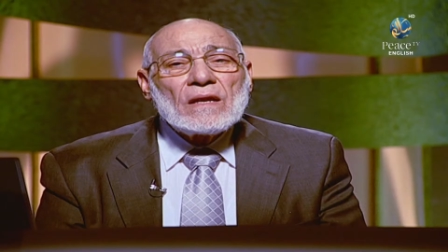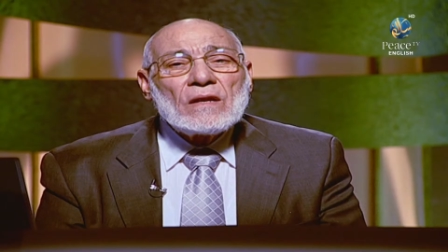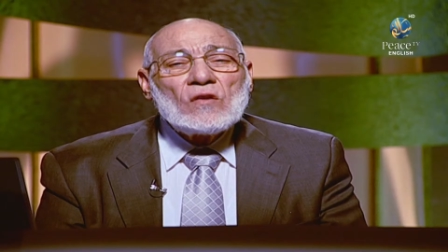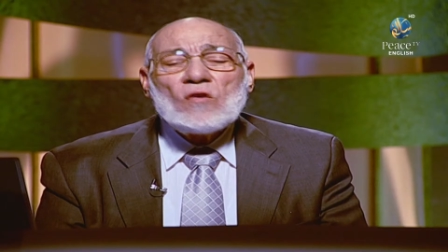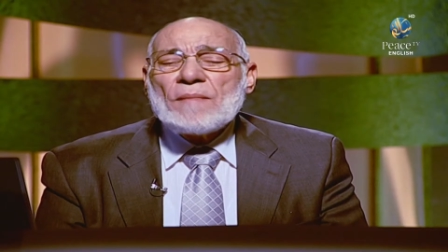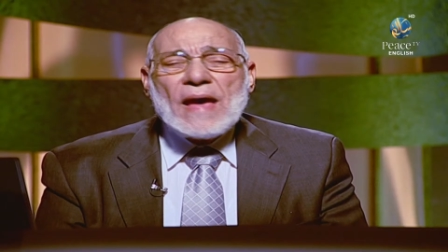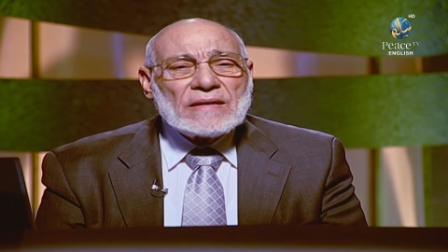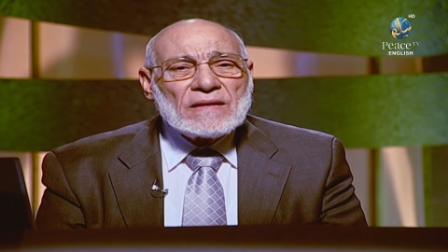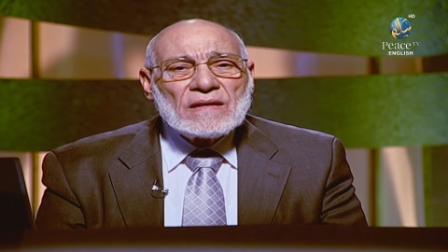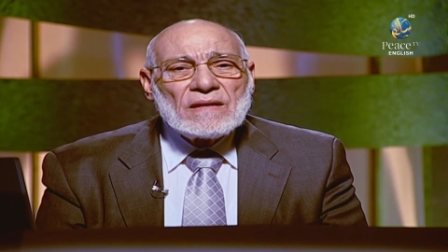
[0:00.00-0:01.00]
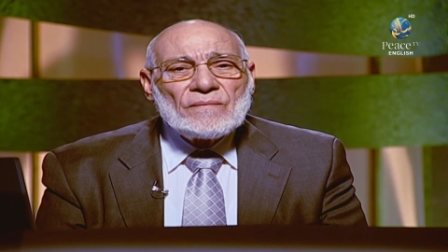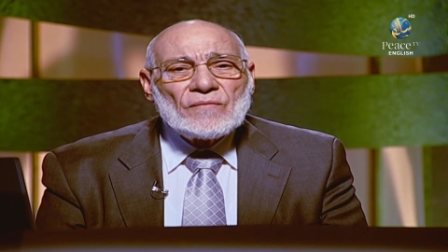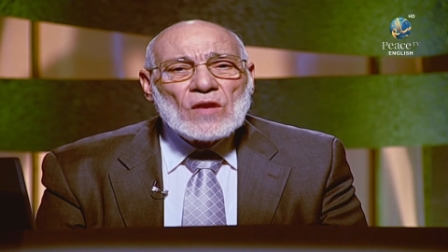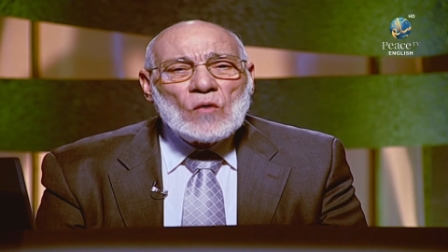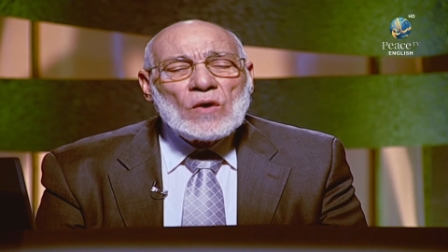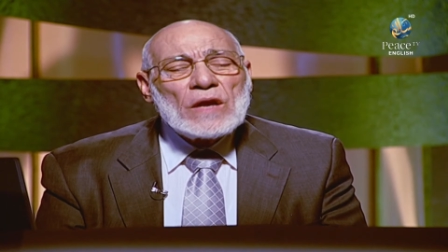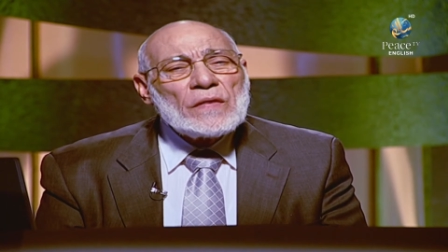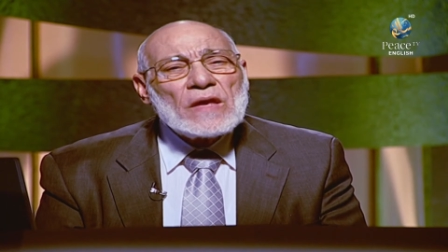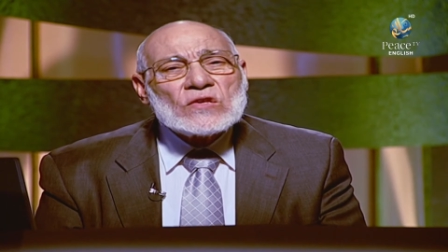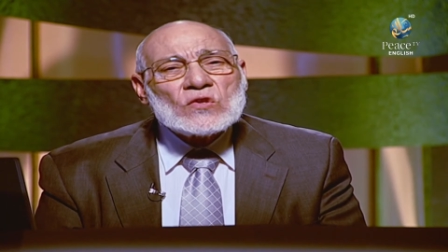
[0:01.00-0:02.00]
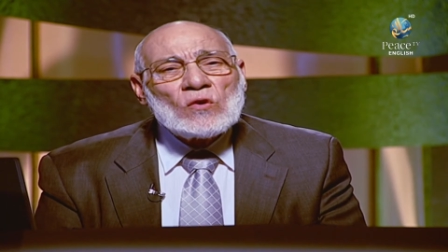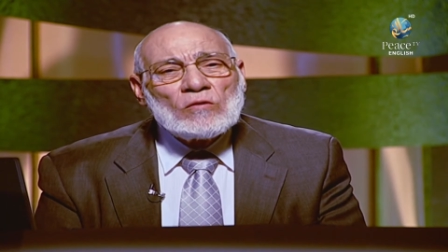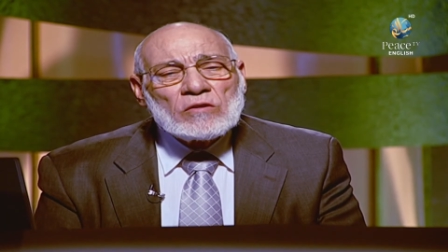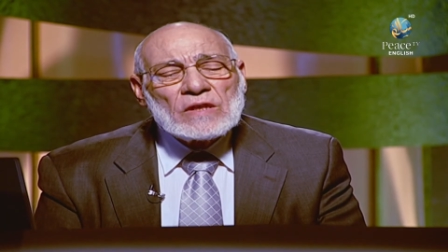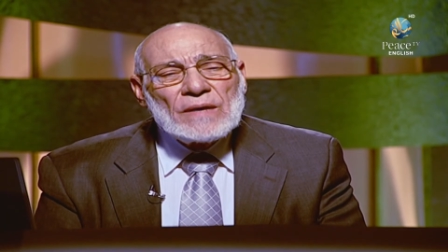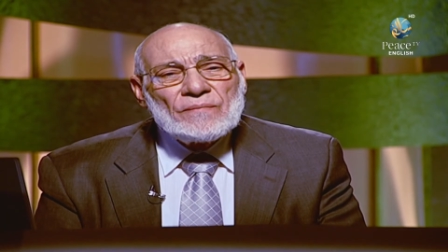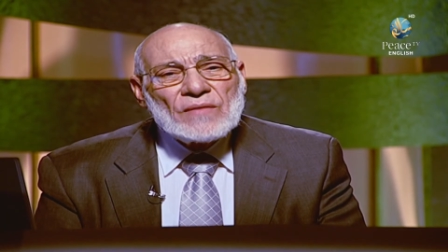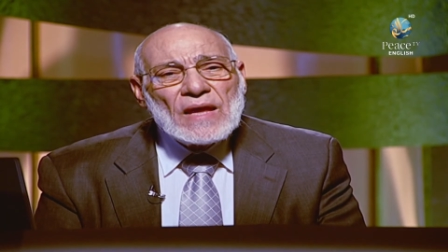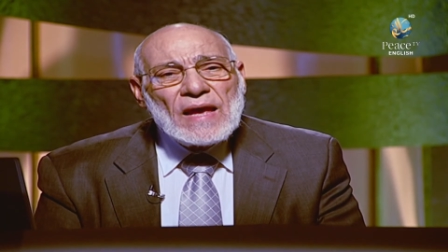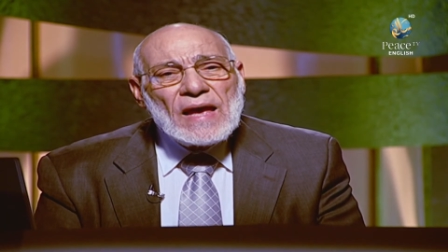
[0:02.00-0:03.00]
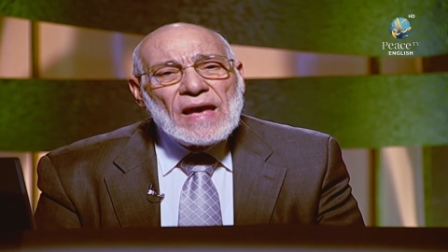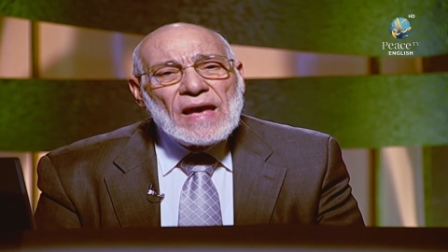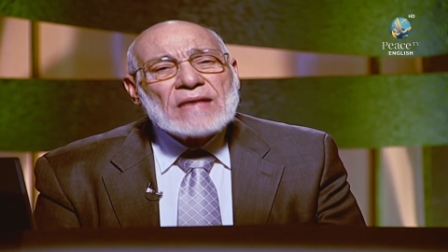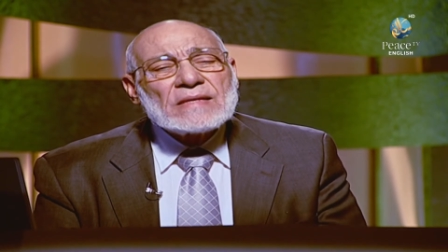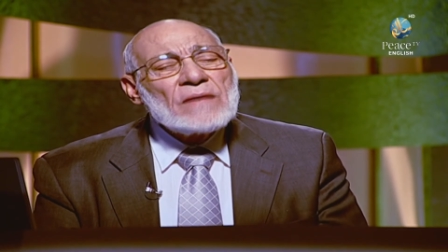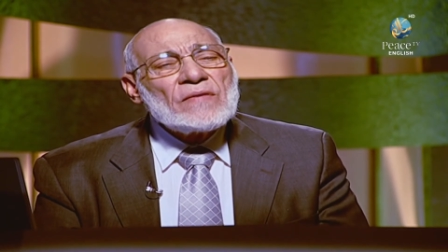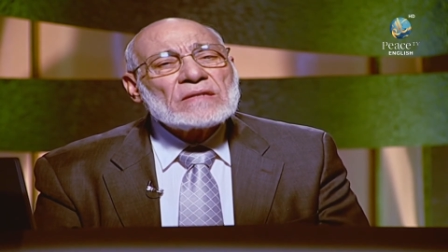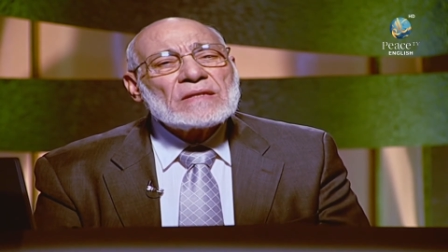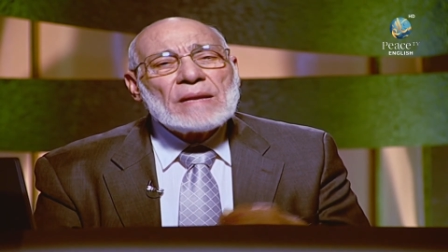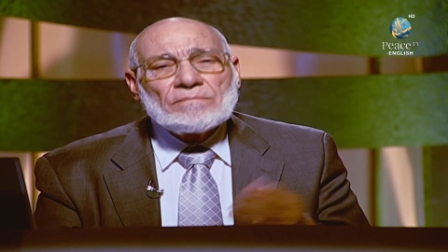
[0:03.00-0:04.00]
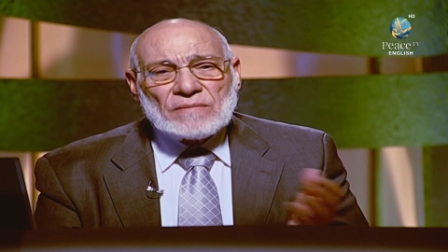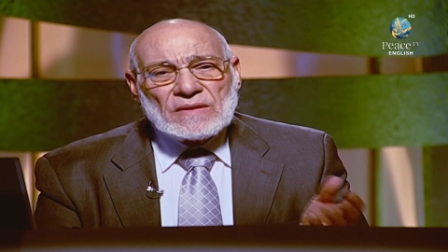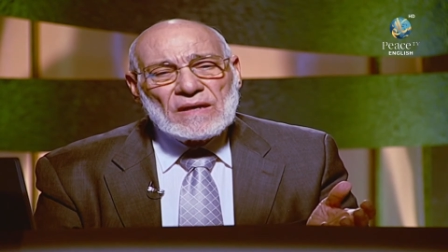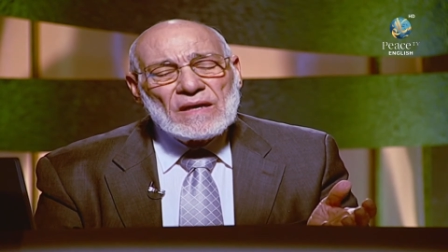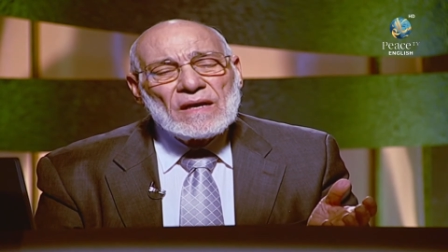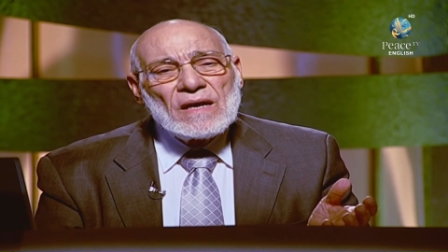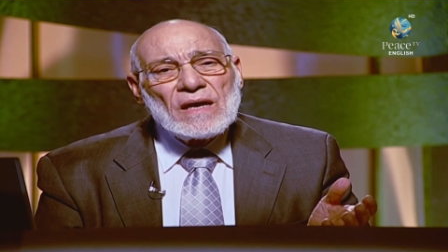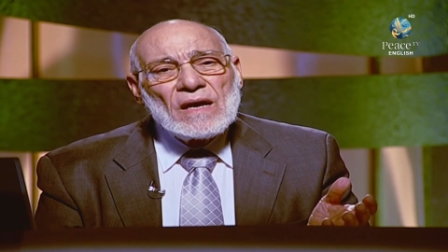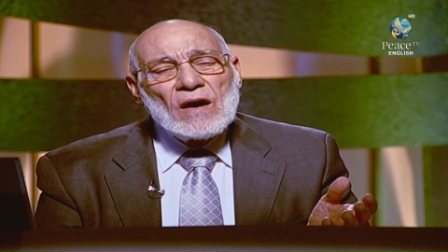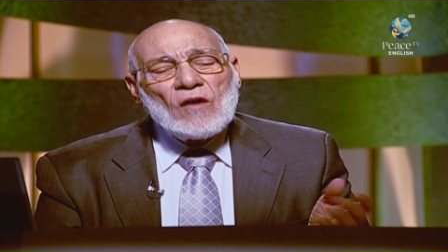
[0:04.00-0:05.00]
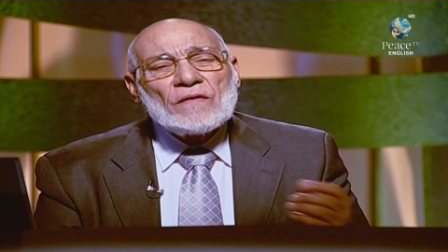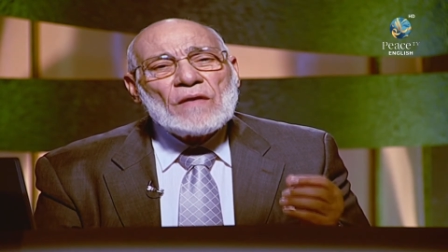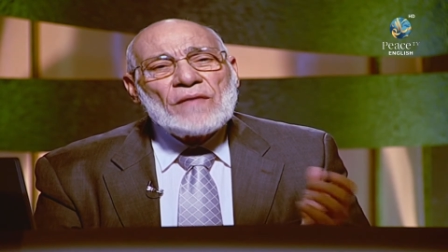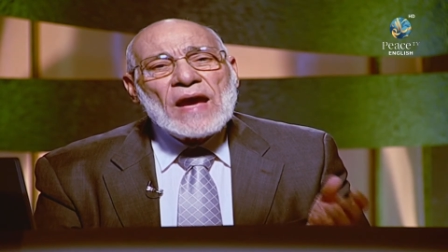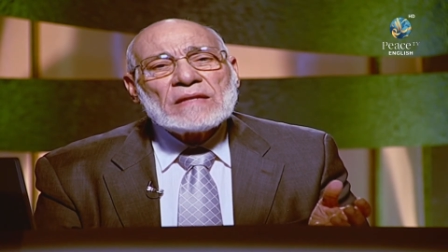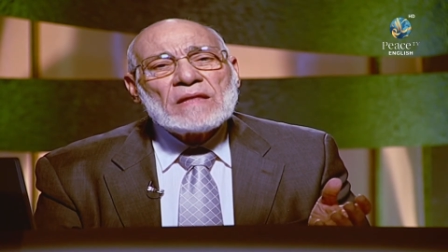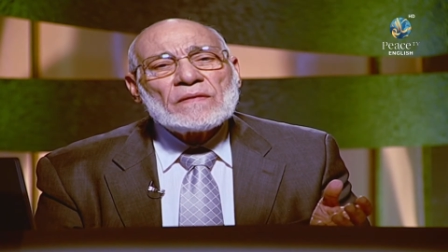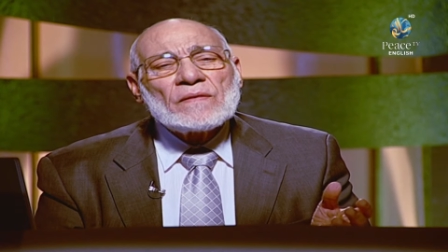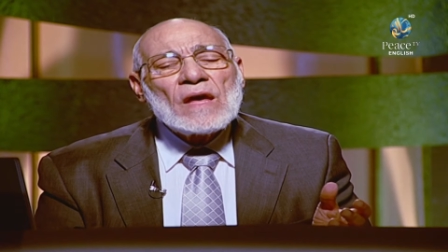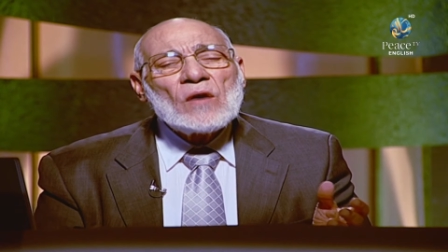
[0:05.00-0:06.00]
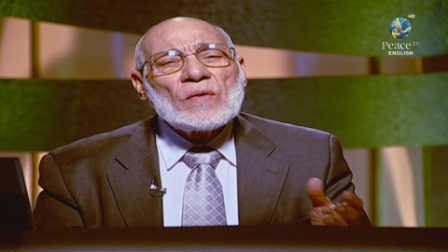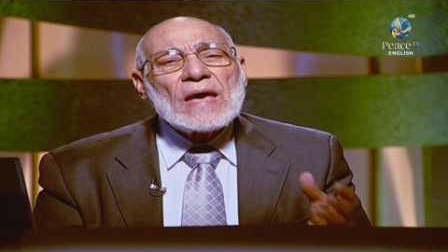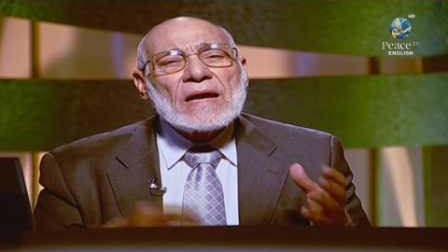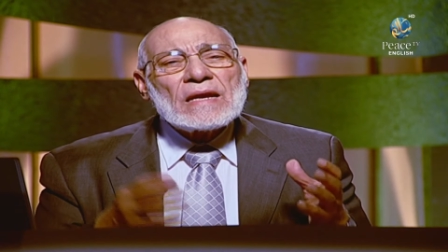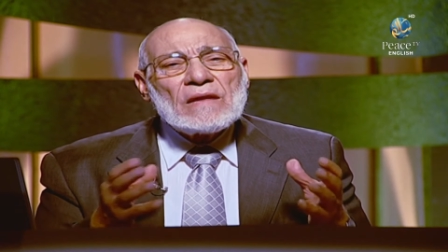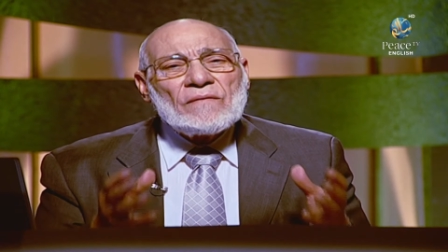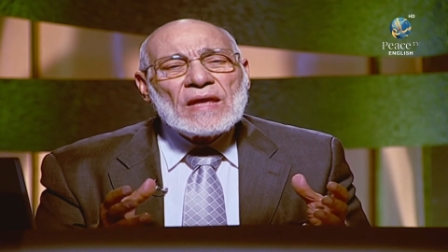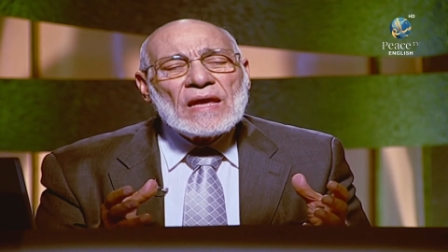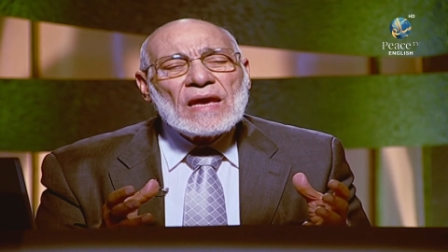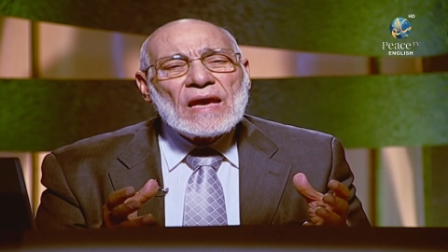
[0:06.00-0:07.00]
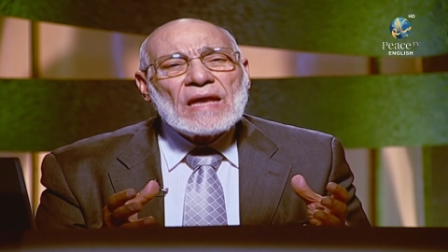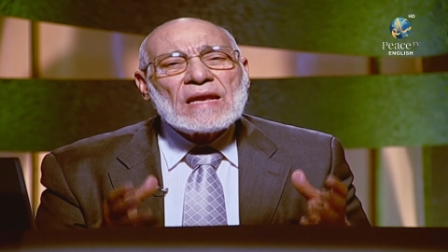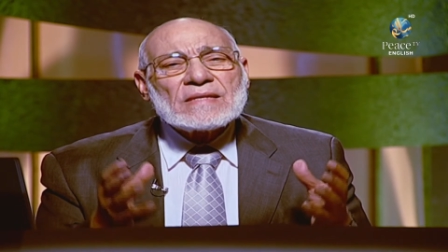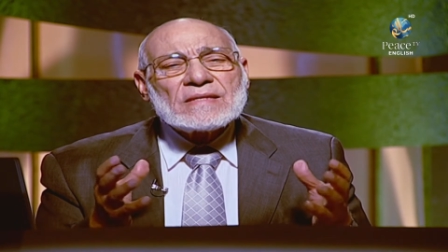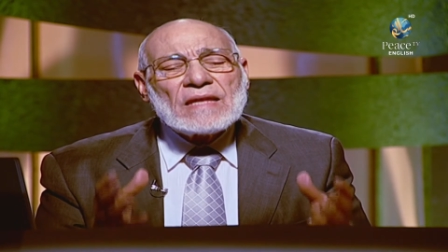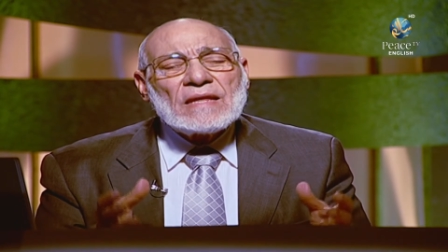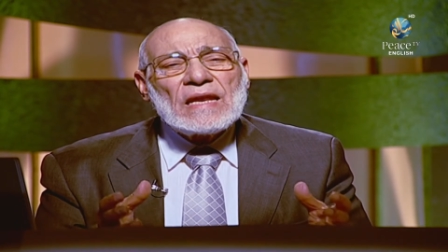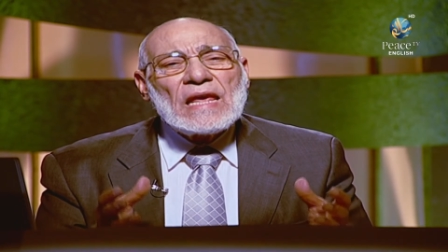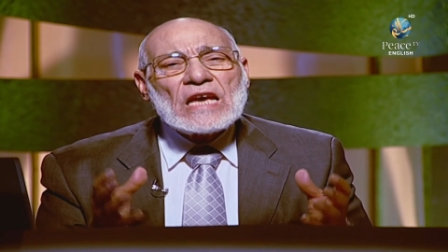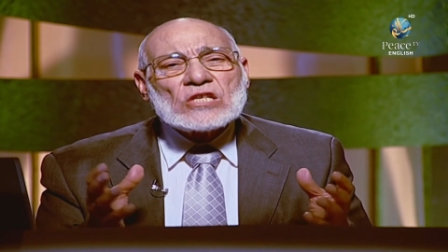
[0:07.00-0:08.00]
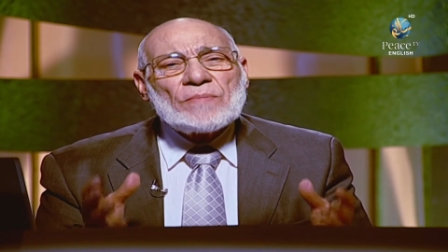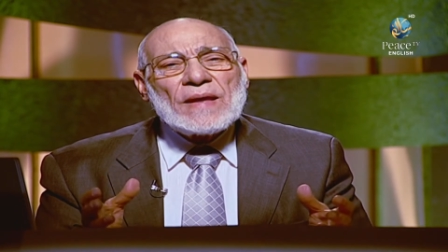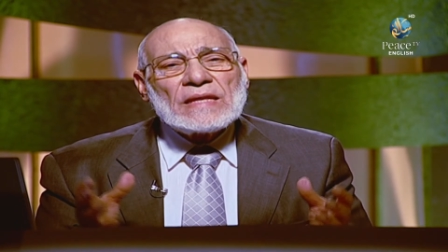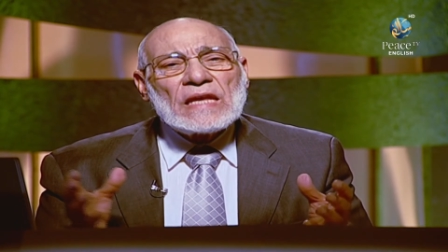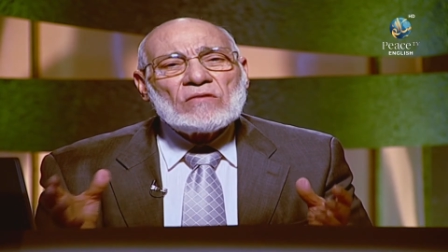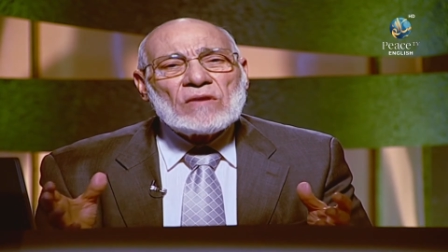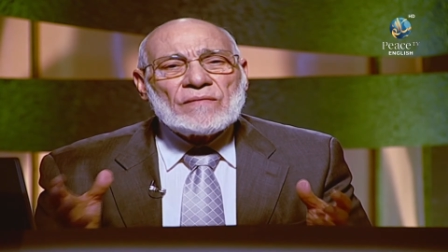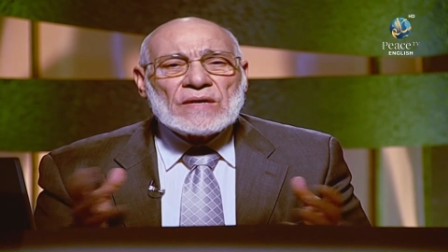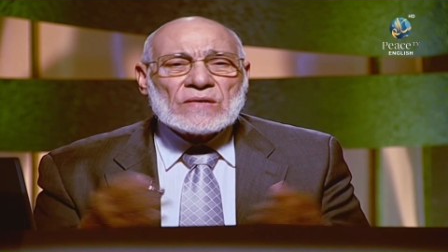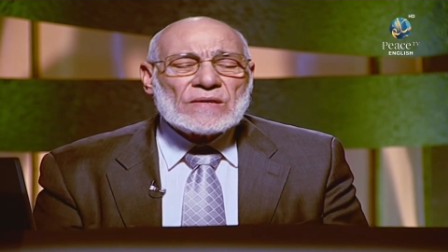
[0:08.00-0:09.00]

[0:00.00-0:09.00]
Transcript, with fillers: No man worth his salt has ever dreamt of the fact that we are living in a steadily expanding universe.